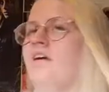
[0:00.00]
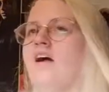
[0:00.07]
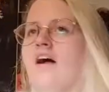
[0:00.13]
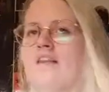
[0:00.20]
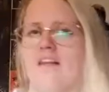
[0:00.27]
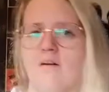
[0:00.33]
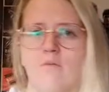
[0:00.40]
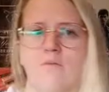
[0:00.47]

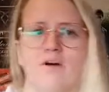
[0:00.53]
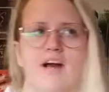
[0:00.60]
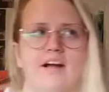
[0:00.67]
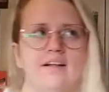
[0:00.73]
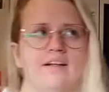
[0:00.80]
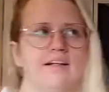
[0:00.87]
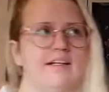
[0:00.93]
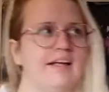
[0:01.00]
Then we're at
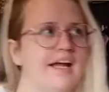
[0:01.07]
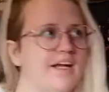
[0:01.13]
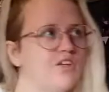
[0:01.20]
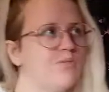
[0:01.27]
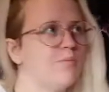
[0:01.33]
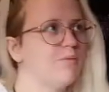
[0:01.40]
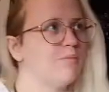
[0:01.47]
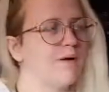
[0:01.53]
an
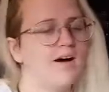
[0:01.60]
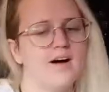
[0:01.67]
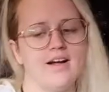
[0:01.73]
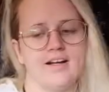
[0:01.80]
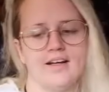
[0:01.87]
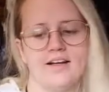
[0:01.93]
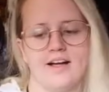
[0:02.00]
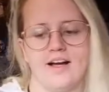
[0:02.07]
engagement
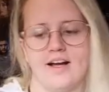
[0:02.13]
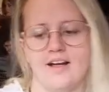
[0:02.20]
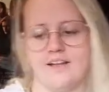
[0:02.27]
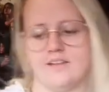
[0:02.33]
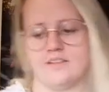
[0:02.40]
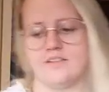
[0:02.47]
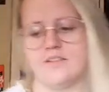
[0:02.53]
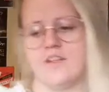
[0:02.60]
party,
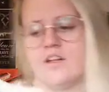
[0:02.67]
and